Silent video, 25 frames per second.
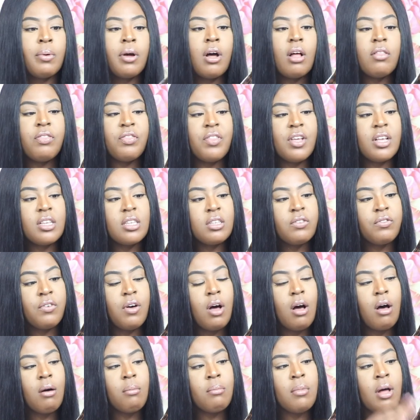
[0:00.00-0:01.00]
I got this
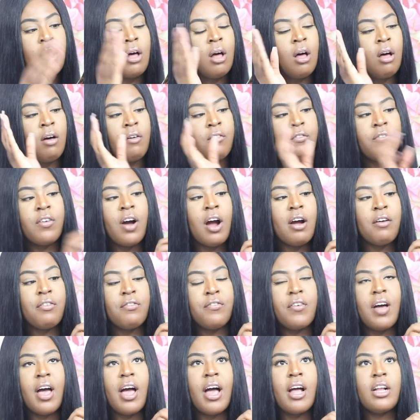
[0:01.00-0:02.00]
from
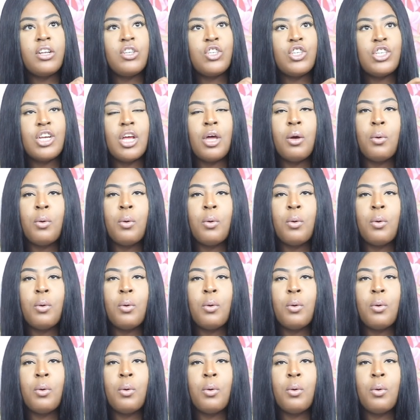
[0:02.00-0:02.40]
Farfetch.